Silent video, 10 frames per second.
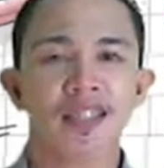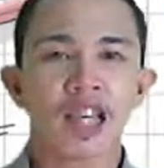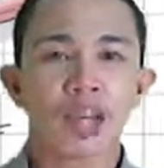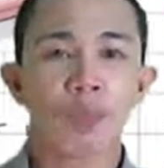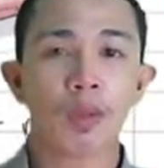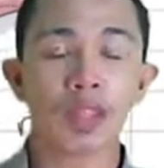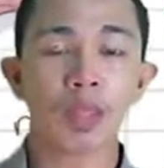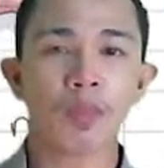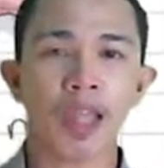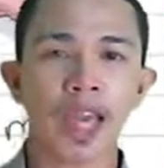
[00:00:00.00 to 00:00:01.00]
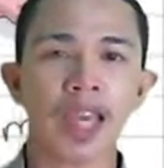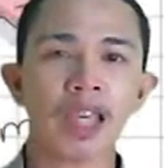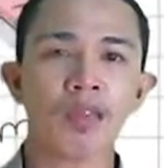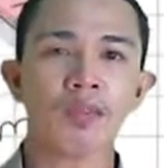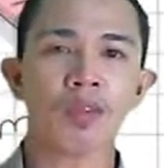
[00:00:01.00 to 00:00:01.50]

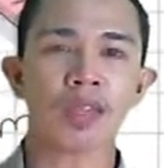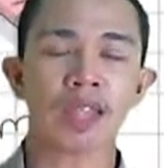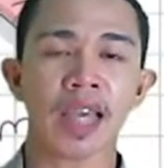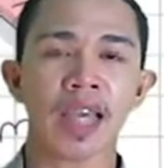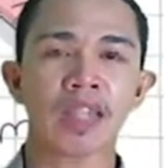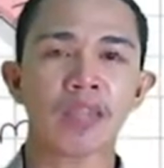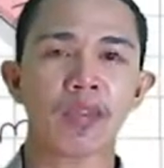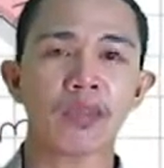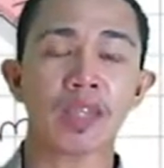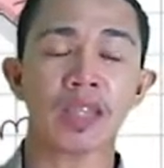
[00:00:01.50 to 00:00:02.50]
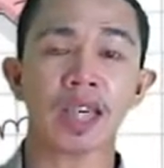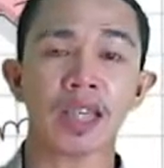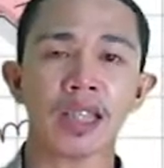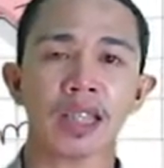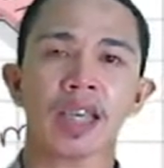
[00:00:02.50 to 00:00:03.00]
Multiplying both sides by
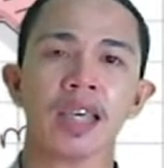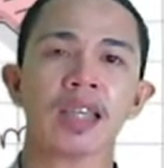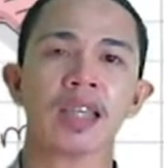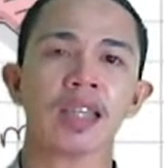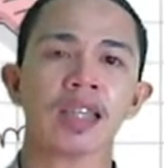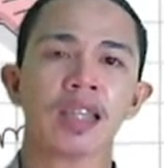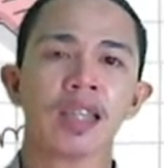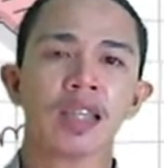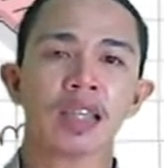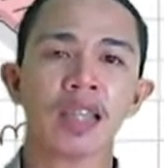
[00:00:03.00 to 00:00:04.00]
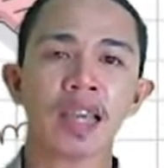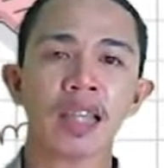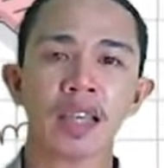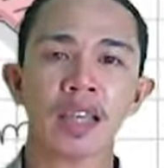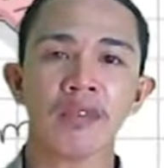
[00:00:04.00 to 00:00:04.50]
100, that
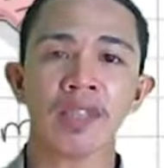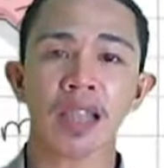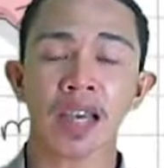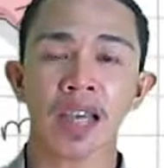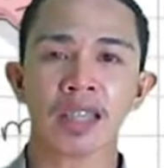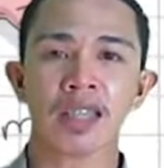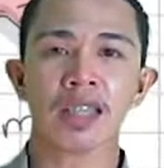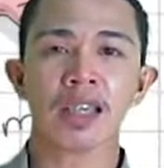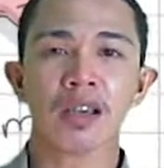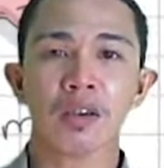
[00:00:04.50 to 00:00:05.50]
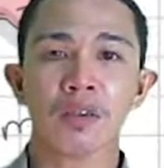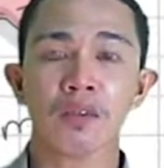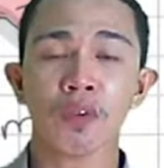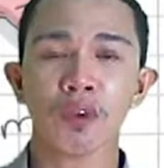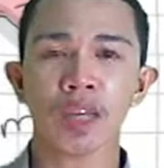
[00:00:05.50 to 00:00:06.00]
gives us
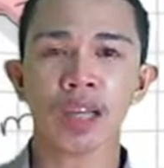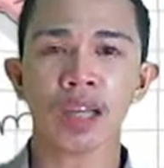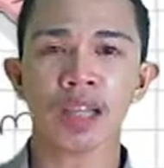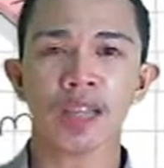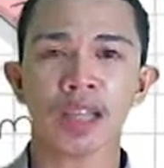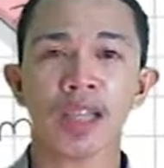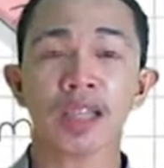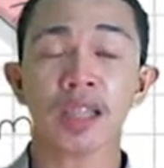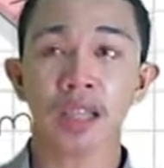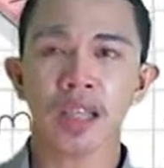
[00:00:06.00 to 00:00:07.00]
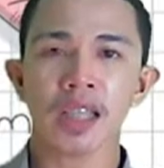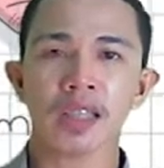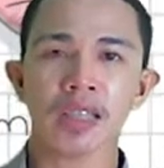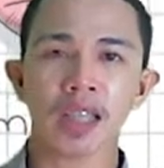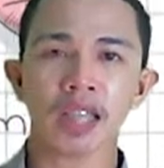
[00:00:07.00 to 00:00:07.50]
400
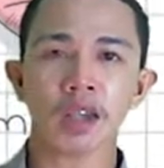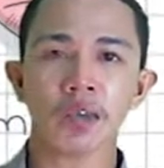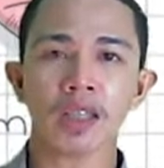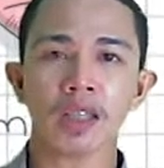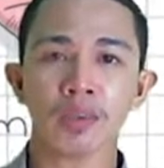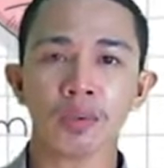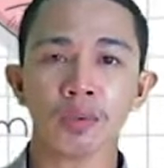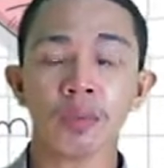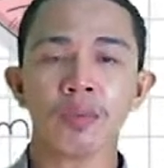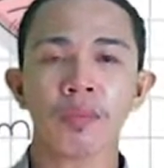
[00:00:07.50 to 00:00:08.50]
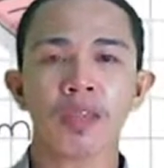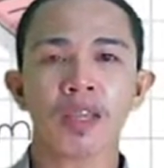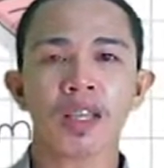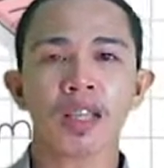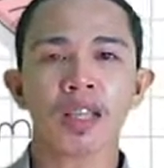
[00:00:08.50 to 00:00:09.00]
is equal to
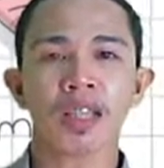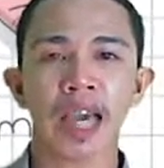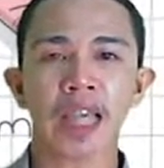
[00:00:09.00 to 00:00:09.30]
9